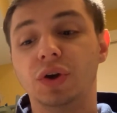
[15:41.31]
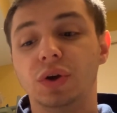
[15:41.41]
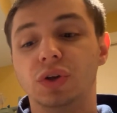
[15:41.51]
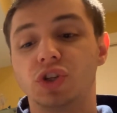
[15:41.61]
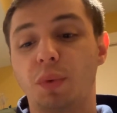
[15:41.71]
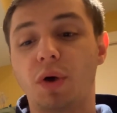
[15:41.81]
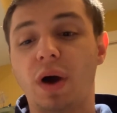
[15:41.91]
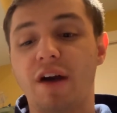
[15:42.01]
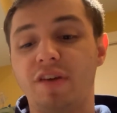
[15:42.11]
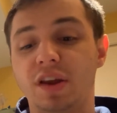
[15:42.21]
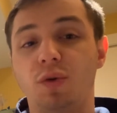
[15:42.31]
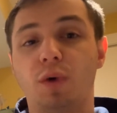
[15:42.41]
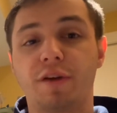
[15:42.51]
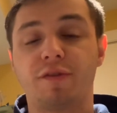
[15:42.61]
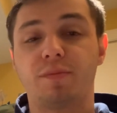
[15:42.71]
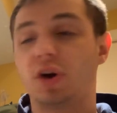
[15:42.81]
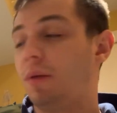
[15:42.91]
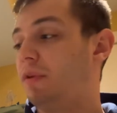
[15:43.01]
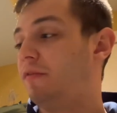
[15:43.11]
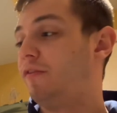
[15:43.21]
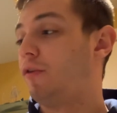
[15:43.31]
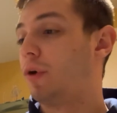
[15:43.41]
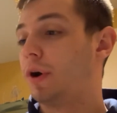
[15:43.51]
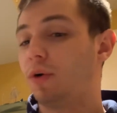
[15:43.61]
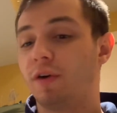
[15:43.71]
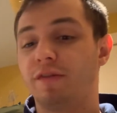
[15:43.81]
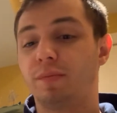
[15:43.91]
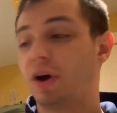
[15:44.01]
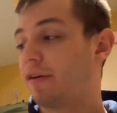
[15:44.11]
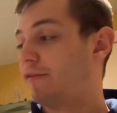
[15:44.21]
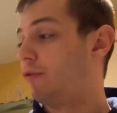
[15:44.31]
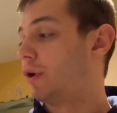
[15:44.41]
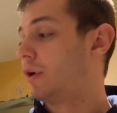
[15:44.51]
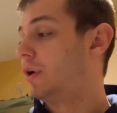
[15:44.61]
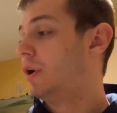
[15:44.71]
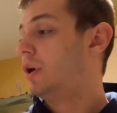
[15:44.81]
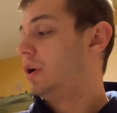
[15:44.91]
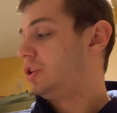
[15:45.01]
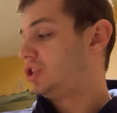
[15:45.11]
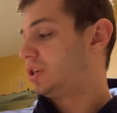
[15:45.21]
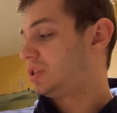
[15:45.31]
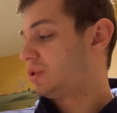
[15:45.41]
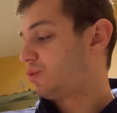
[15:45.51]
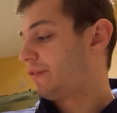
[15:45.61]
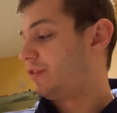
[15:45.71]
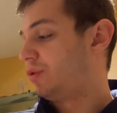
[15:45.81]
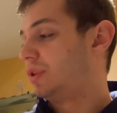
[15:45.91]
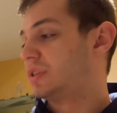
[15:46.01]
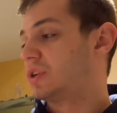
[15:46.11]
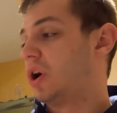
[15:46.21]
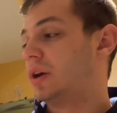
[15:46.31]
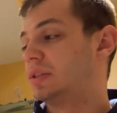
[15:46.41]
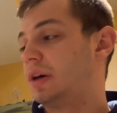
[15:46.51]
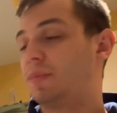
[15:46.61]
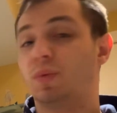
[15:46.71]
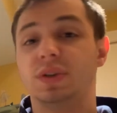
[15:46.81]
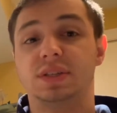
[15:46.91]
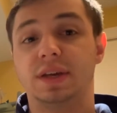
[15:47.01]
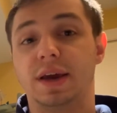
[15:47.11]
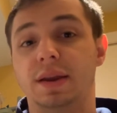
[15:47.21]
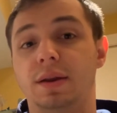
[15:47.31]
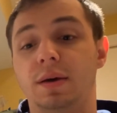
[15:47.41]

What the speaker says: So we don't have any work for problem 4 or for part 4, just to review this concept once again.